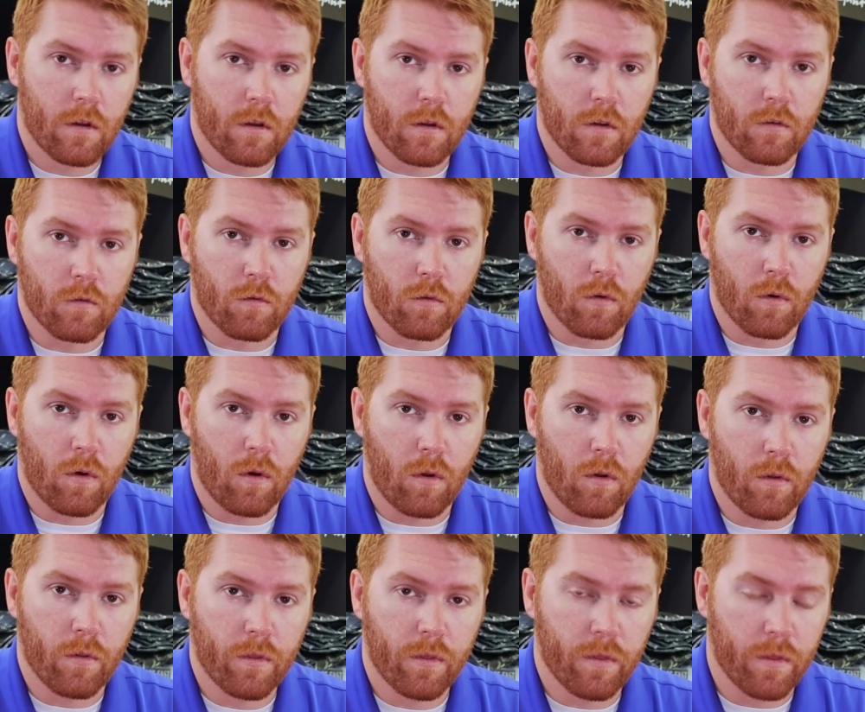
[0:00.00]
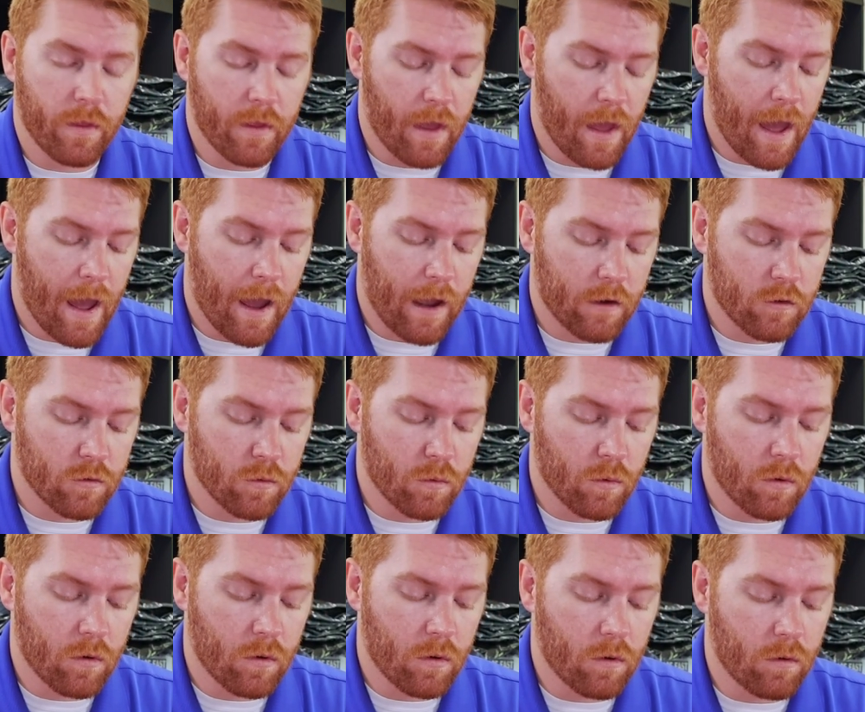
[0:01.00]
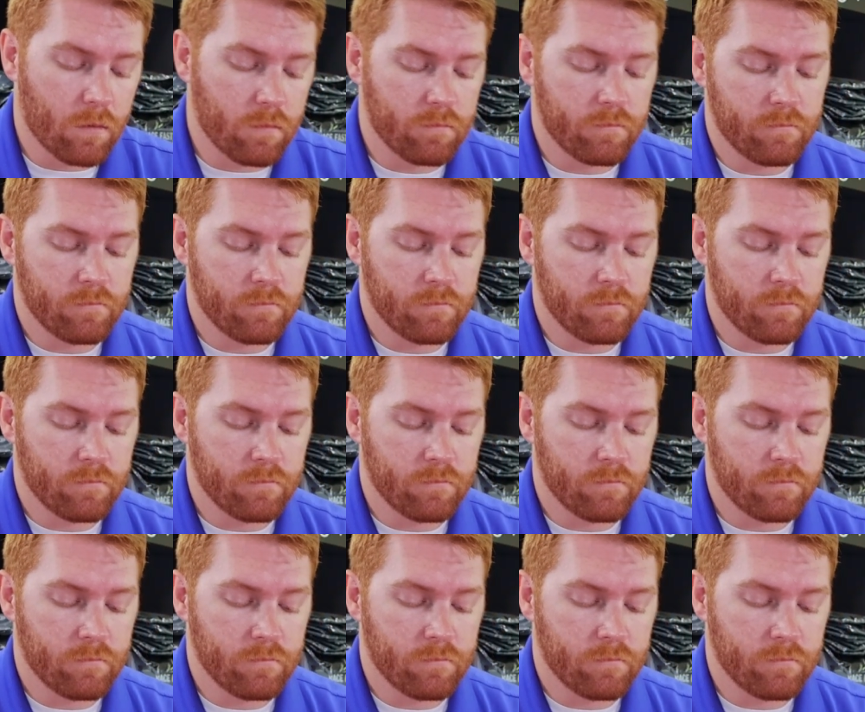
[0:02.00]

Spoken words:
control the actual